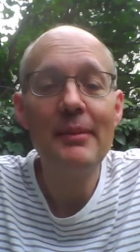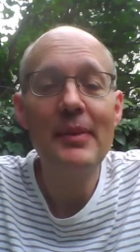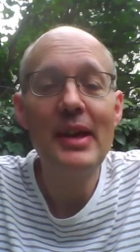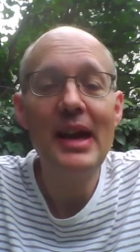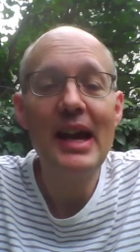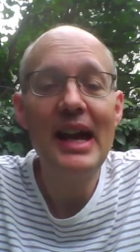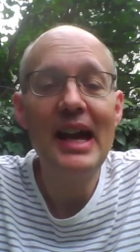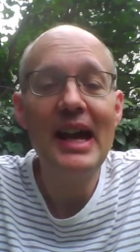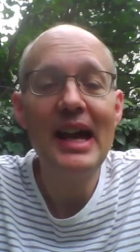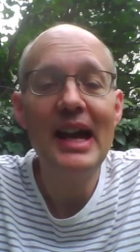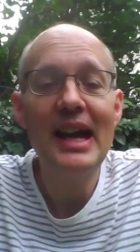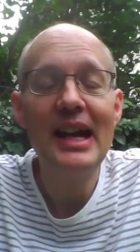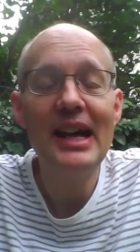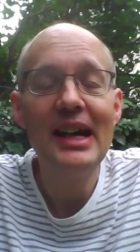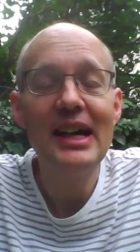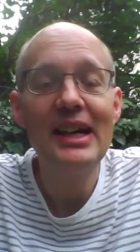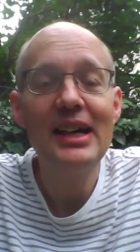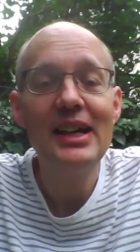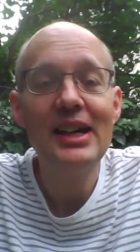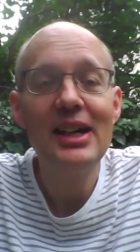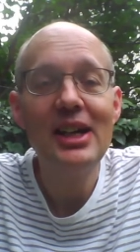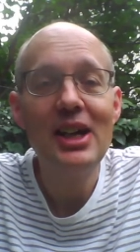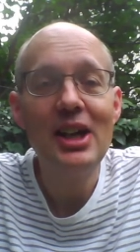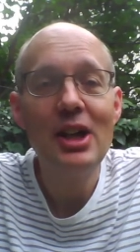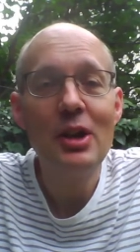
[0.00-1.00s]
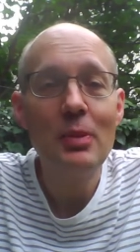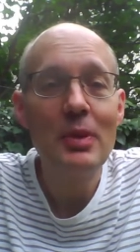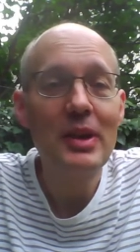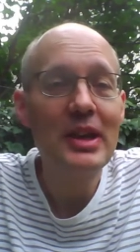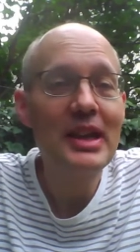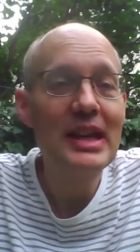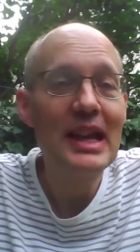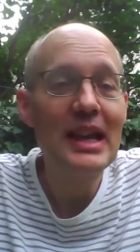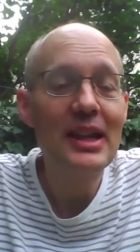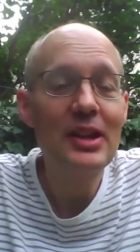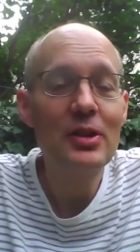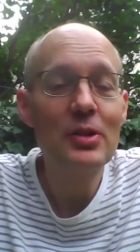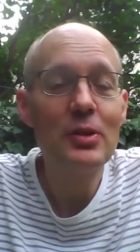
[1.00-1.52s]
Uh, we
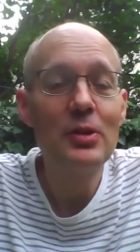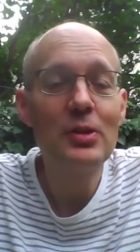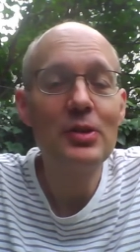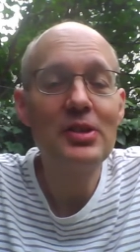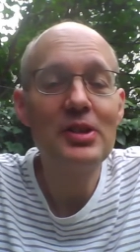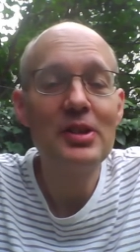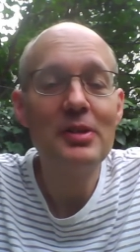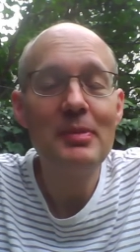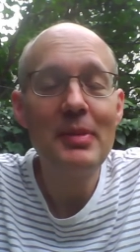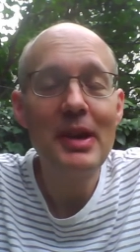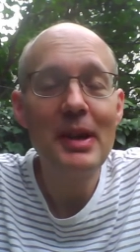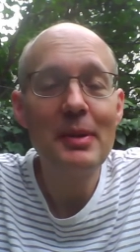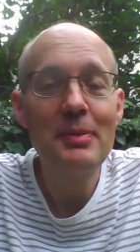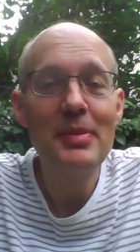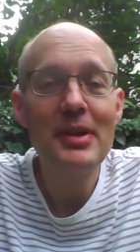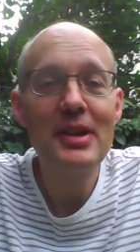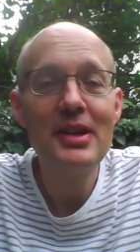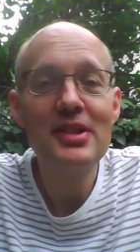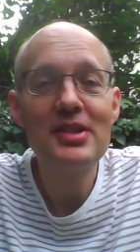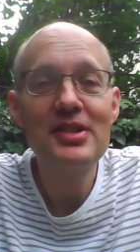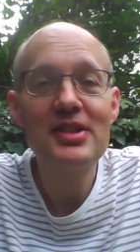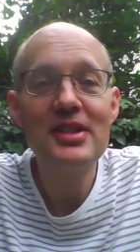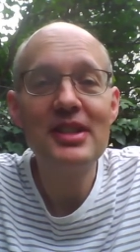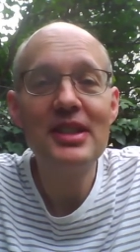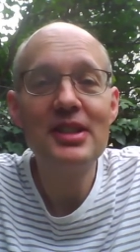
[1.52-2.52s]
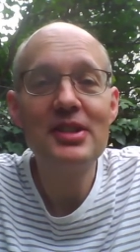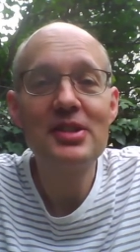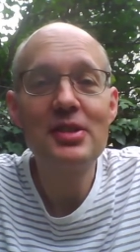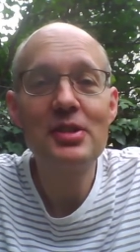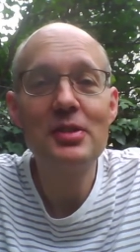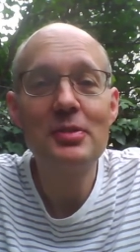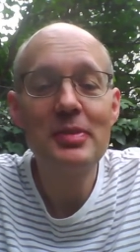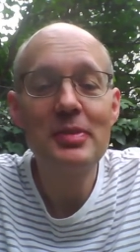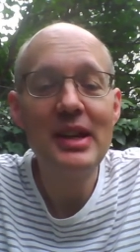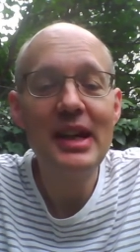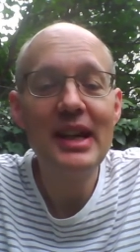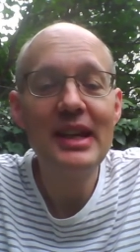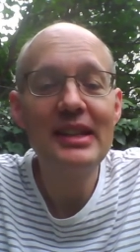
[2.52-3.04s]
can't go to my parents in East
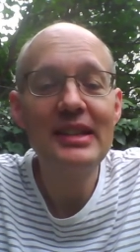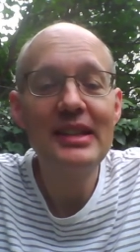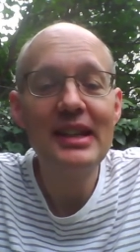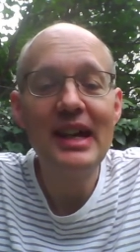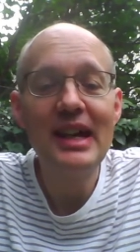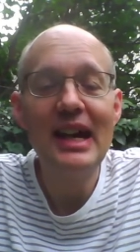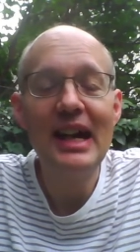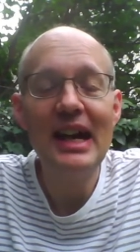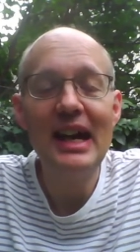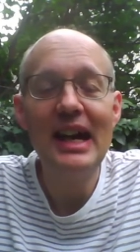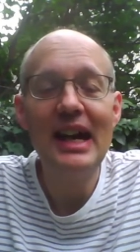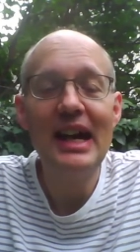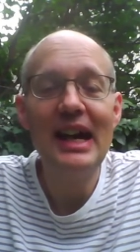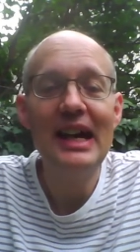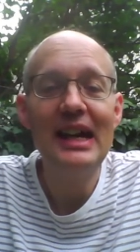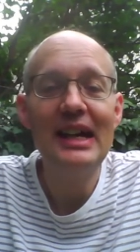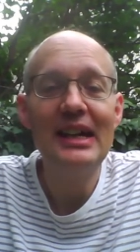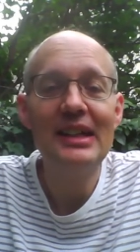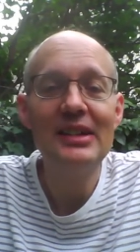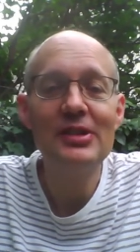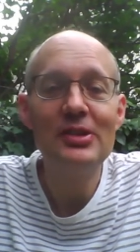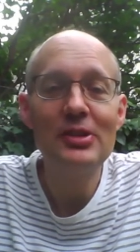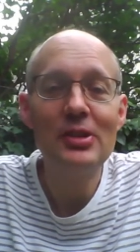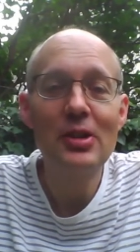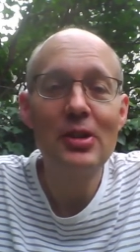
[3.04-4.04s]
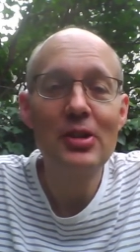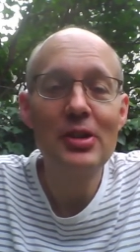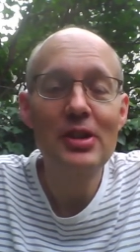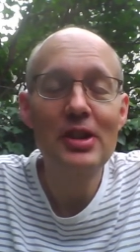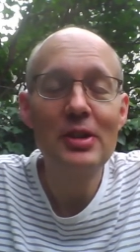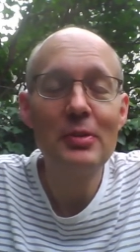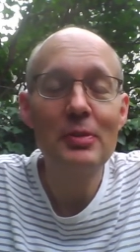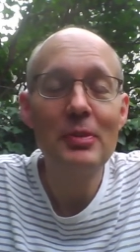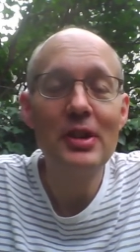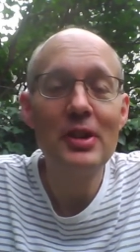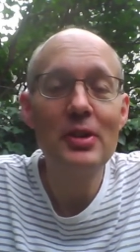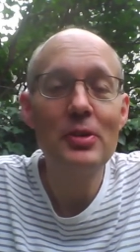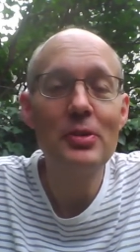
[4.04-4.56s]
Kilbride, uh, nor can
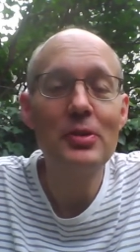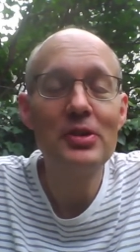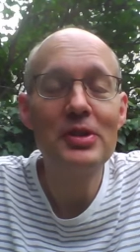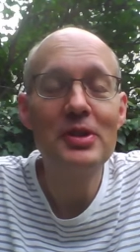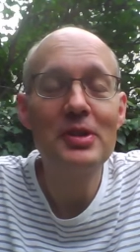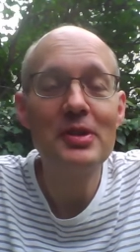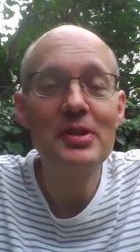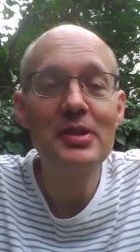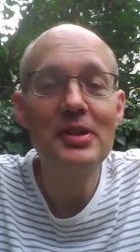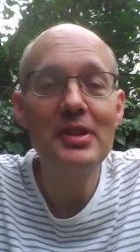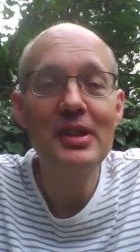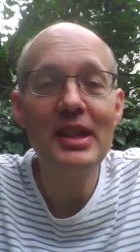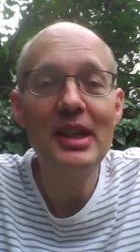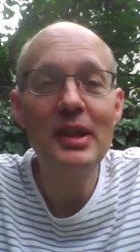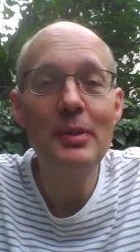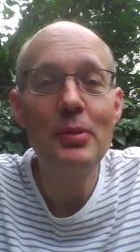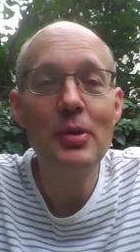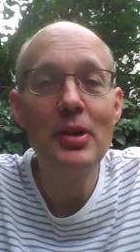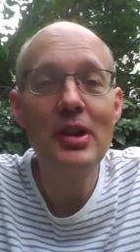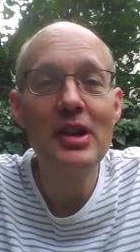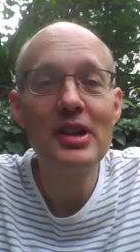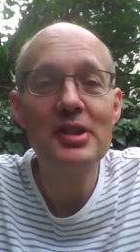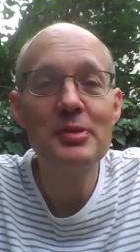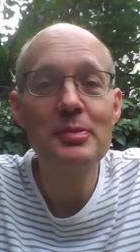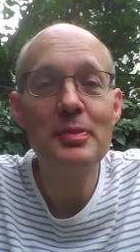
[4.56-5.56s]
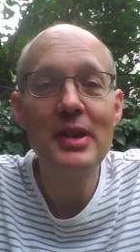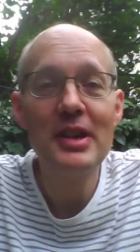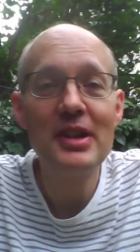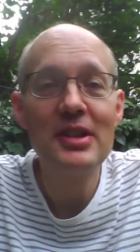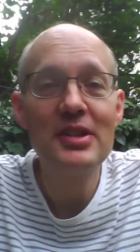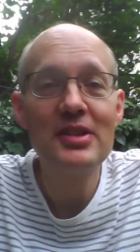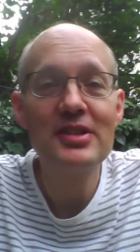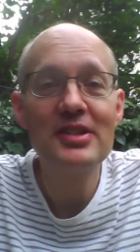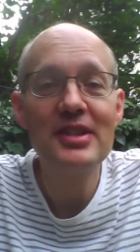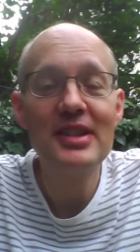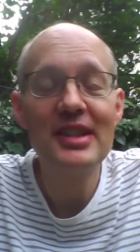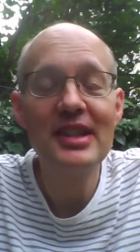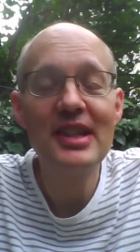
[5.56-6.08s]
we go to Iboya's
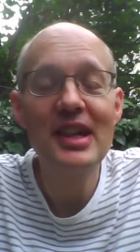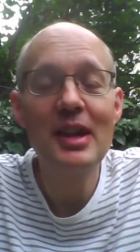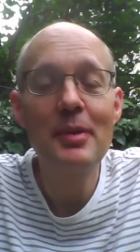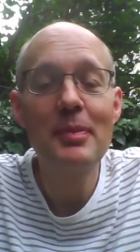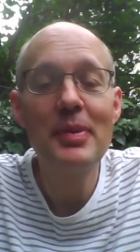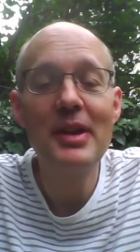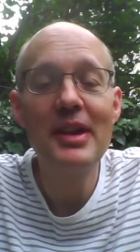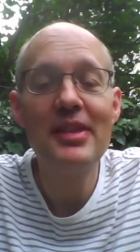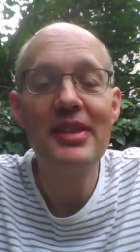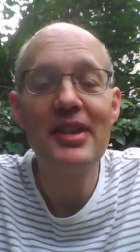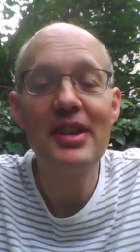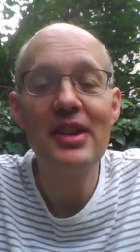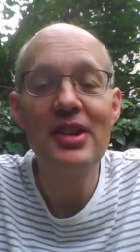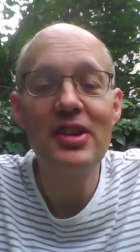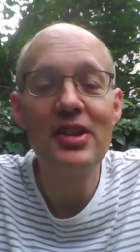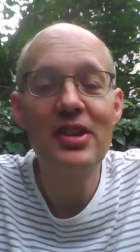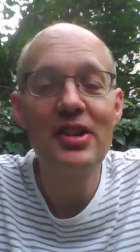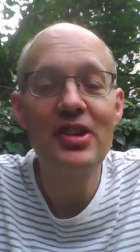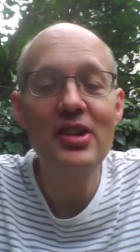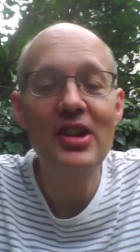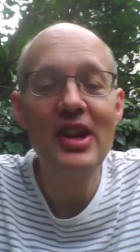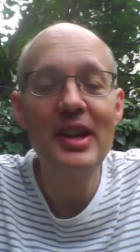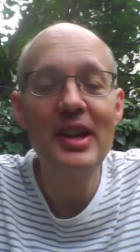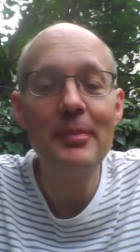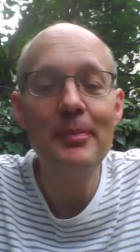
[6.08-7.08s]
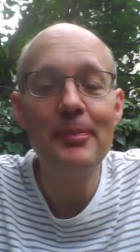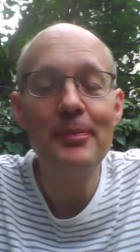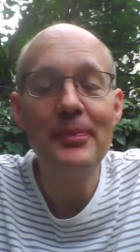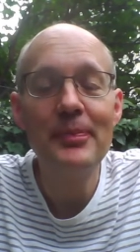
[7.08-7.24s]
parents in Carpathian Ukraine,